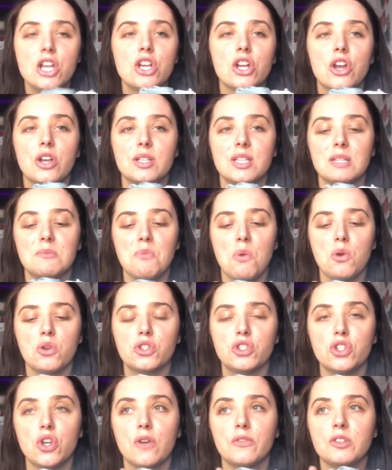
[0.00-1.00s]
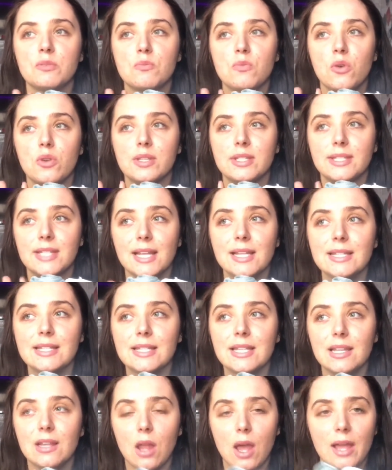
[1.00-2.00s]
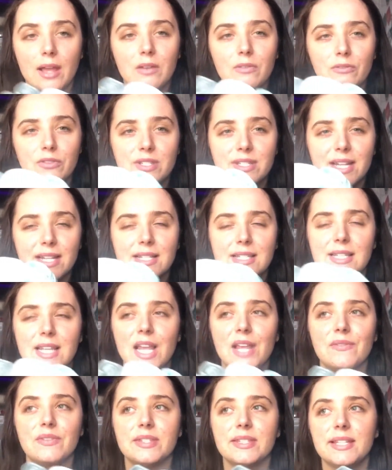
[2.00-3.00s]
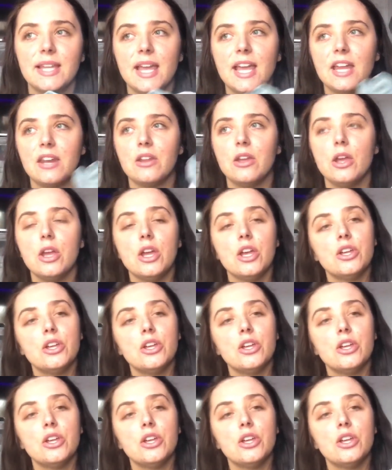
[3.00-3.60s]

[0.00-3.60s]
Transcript: because it's more soft and more sensitive skin.